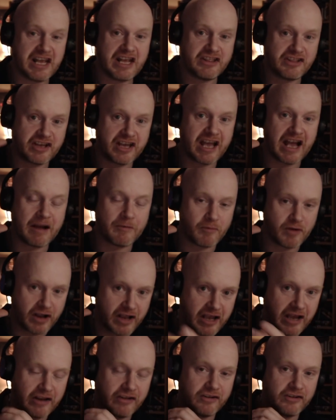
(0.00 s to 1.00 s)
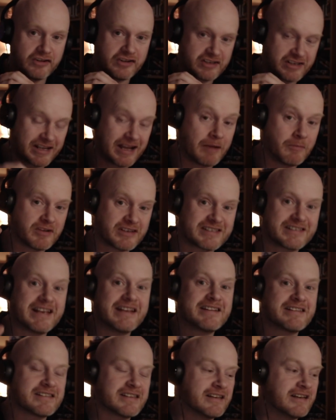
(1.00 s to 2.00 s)
the camera can the camera
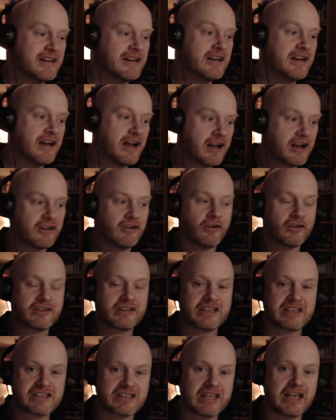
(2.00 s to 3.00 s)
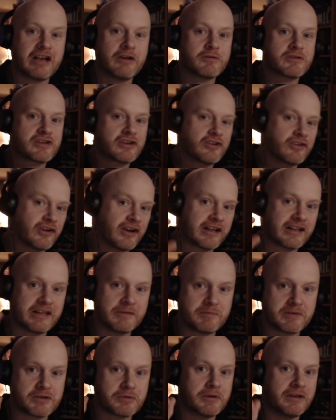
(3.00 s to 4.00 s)
sensor cannot distinguish correctly
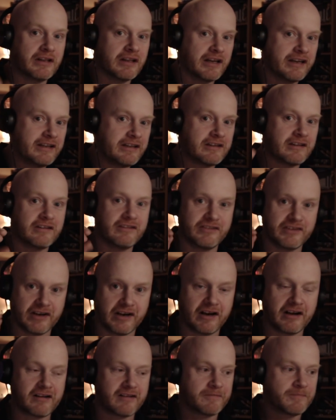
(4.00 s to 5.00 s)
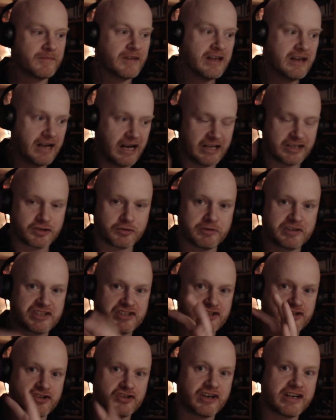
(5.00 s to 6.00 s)
between light and dark, and so
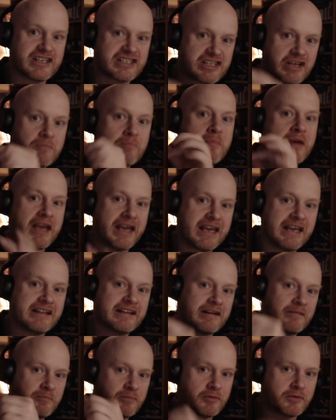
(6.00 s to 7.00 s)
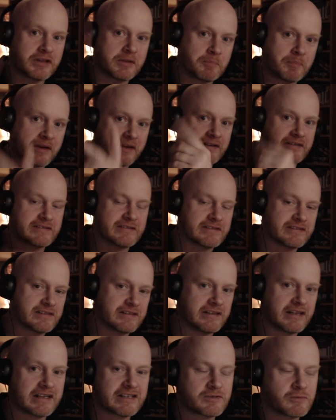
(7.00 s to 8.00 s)
it tries to make it up with the pixels,
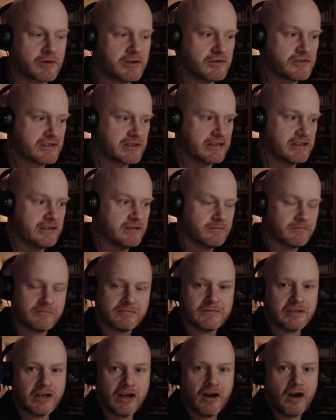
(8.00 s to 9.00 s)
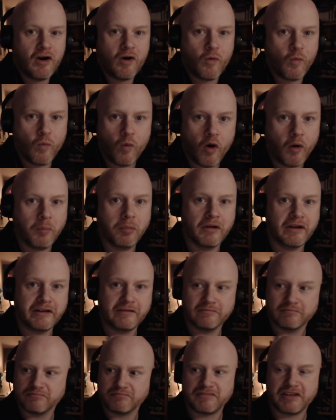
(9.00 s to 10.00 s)
and that's why you see
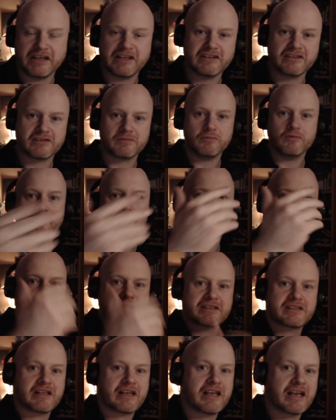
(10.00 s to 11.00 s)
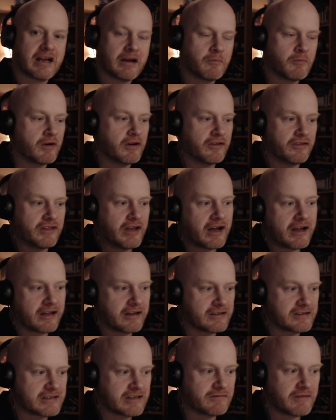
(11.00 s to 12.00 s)
wobbling things move past the camera, that
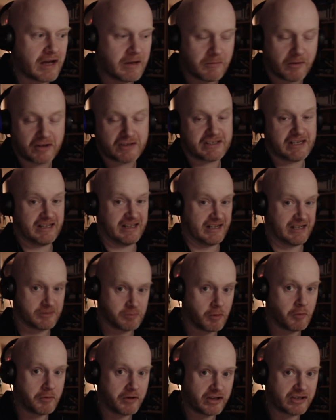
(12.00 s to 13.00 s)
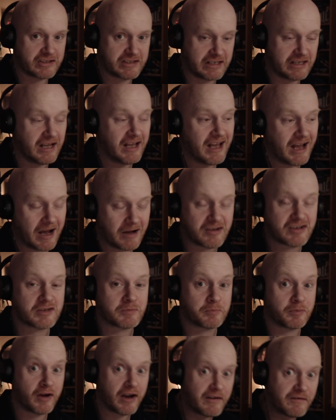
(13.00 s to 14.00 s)
kind of stuff. I'm not saying that's what we're going to see. I'm
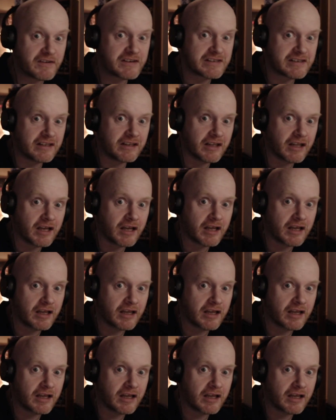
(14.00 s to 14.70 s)
just prefacing that.